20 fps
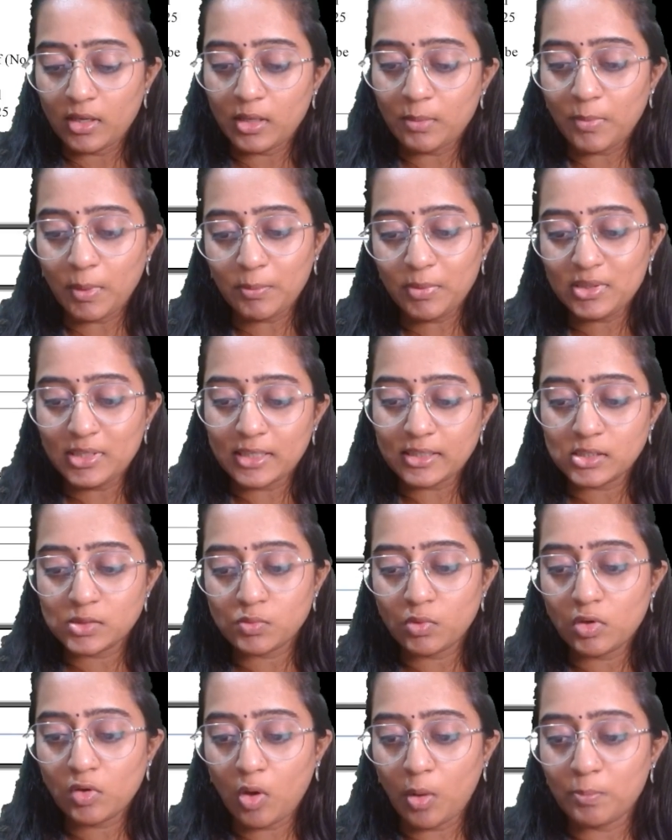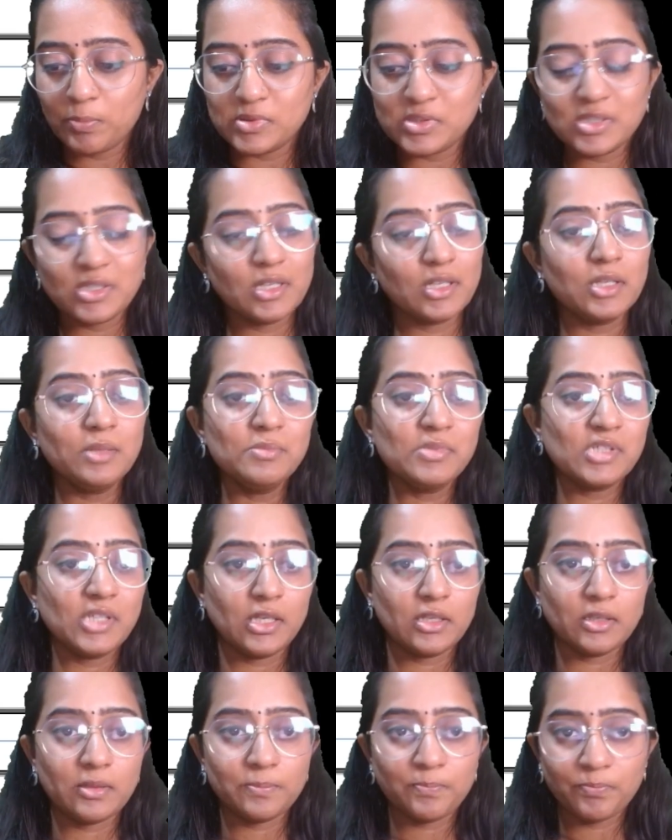Remember, that is what composite income
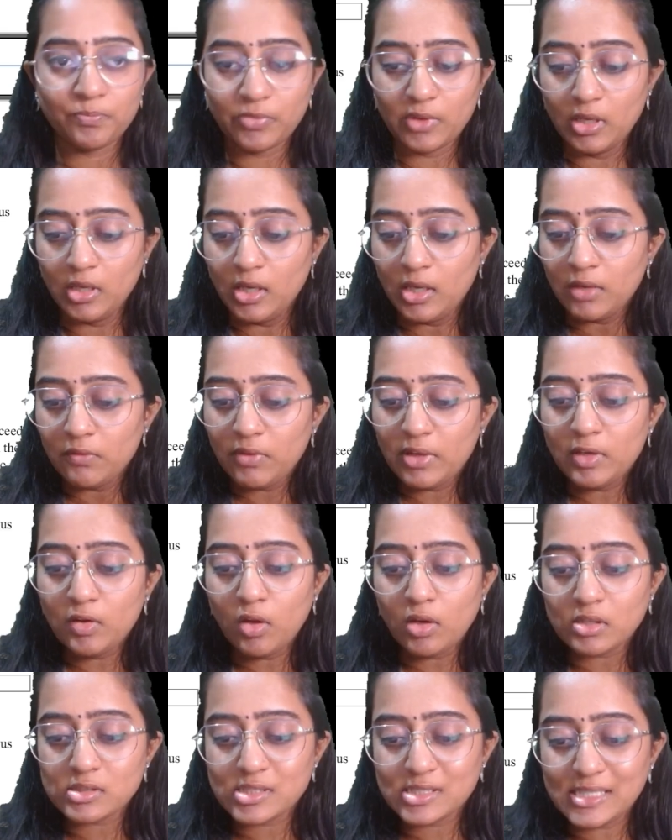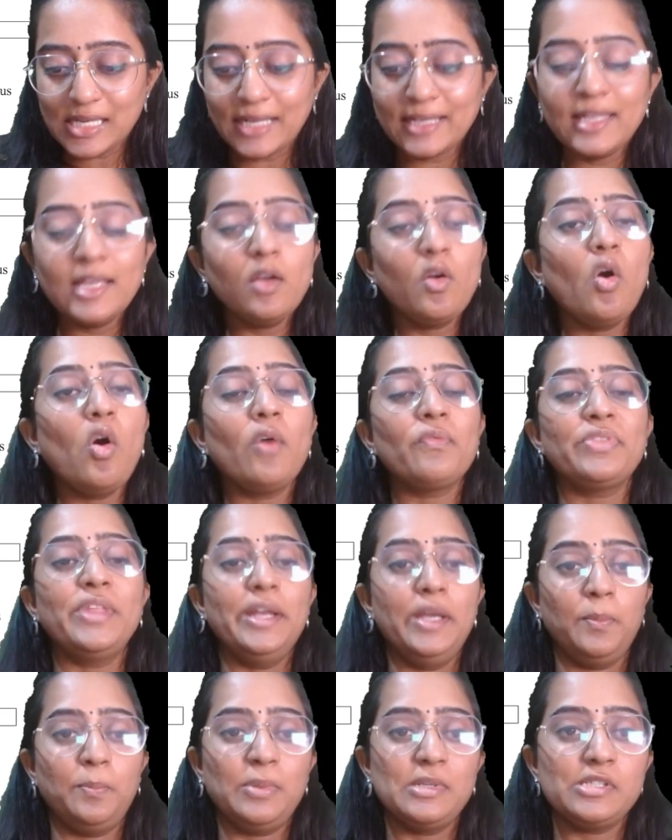stated. When you are setting off
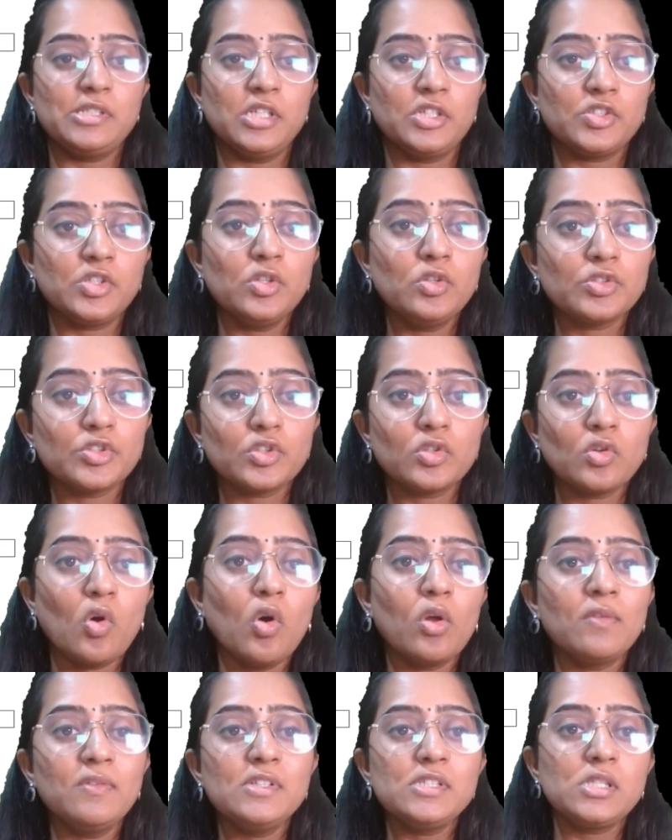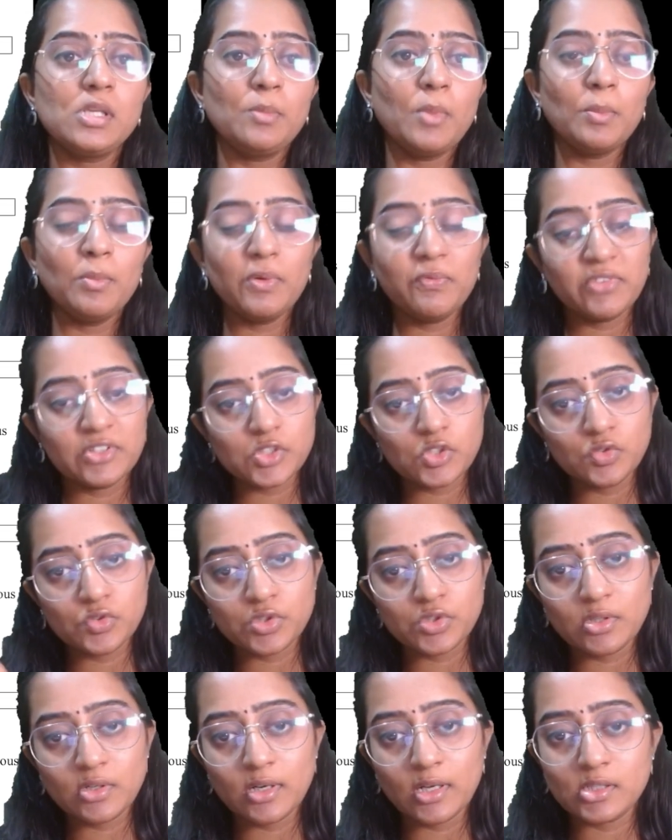the depreciation, you should always remember, first you
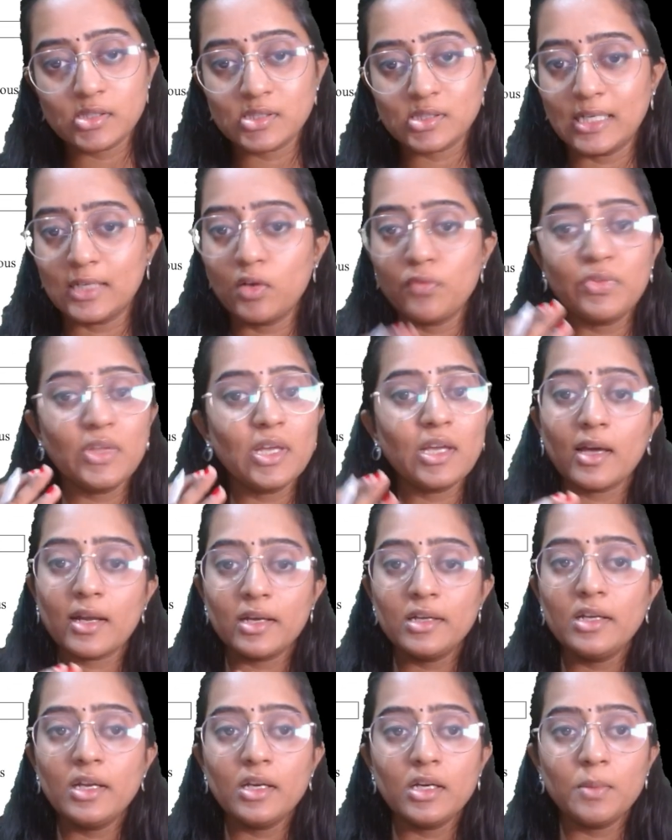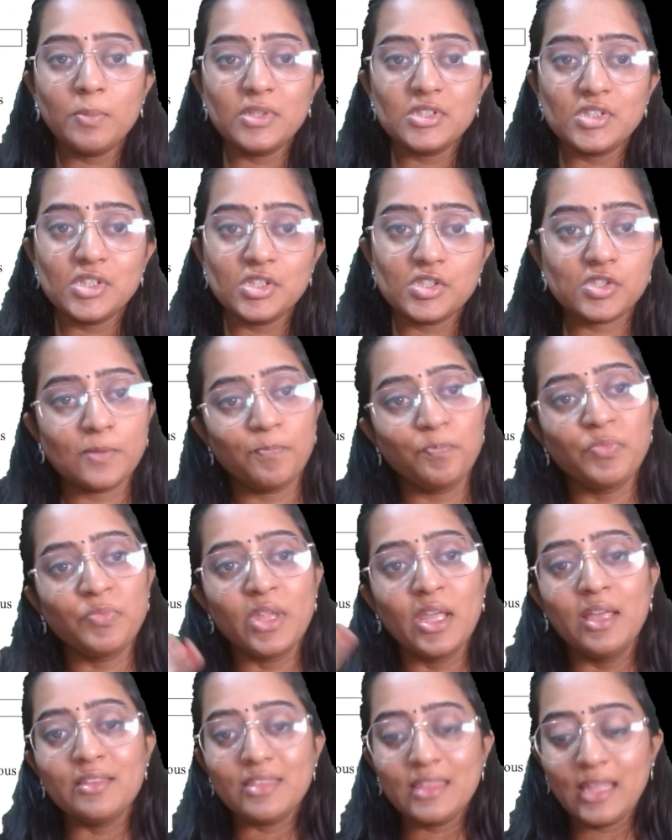should set off the current year depreciation.
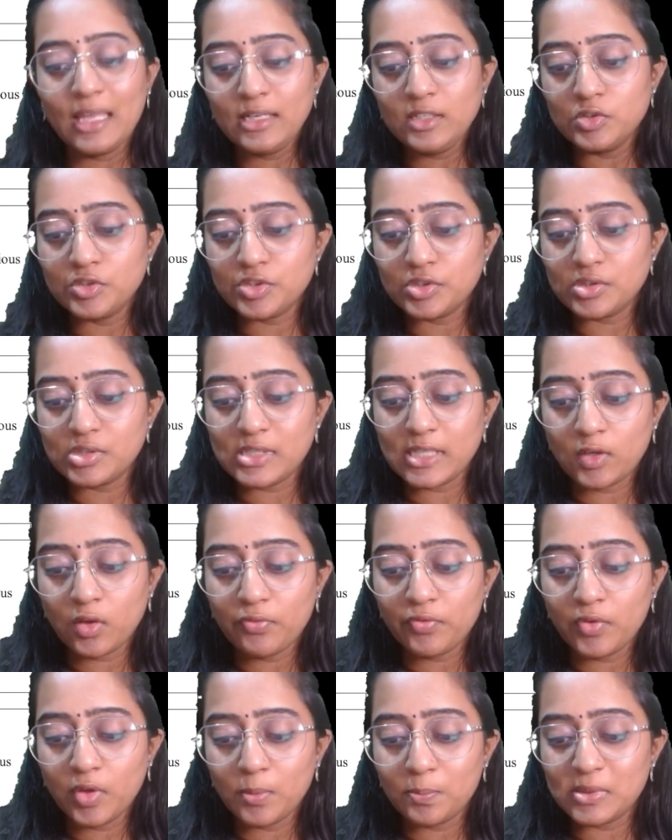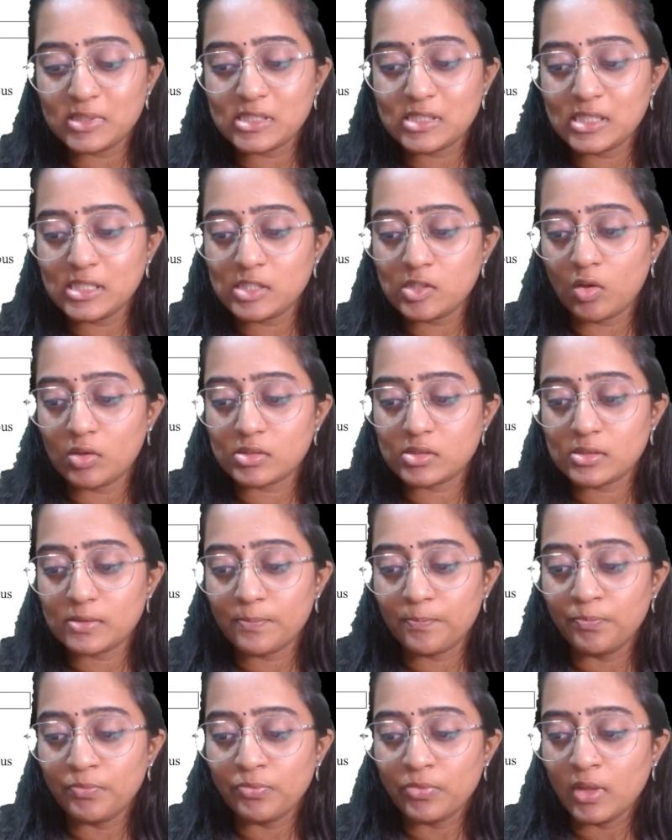Then you should set off your business loss.
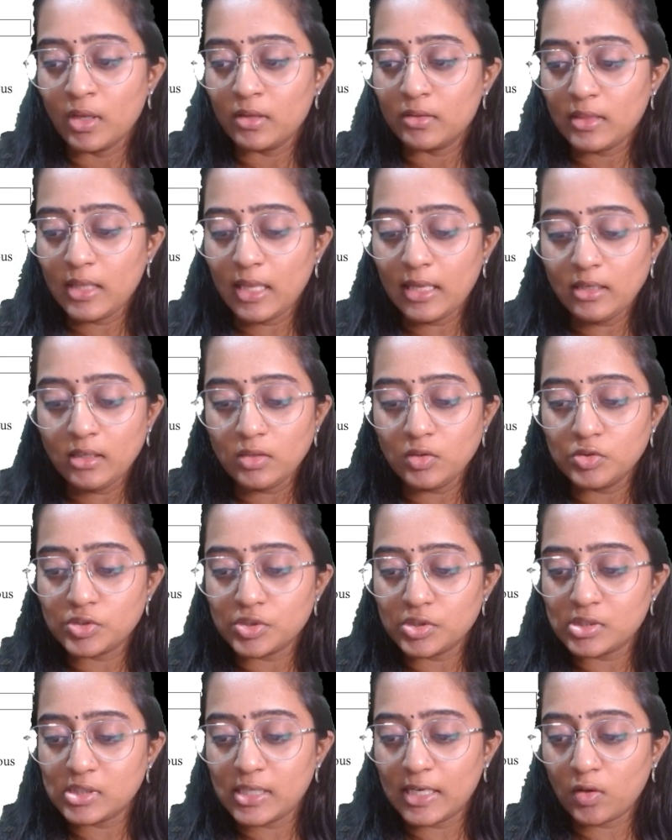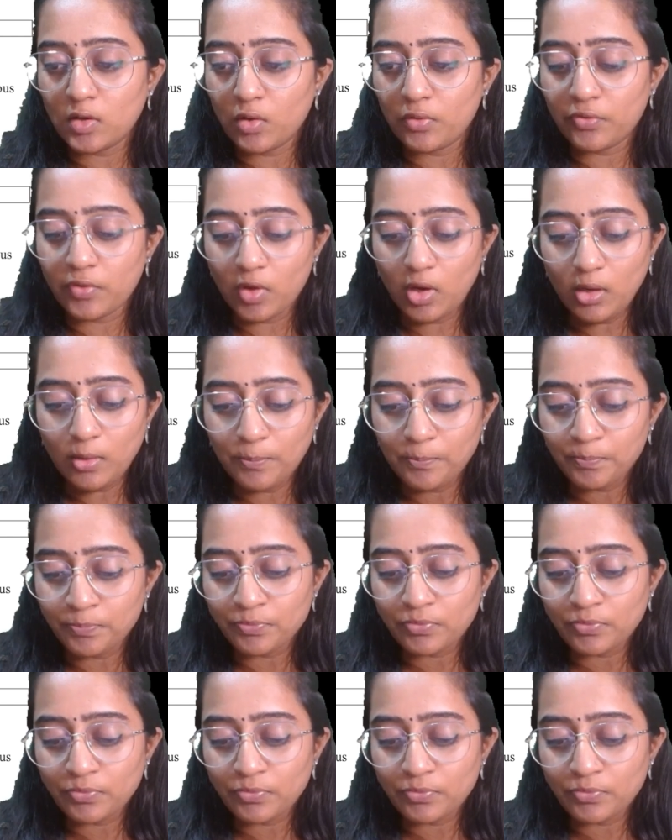Then you should set off your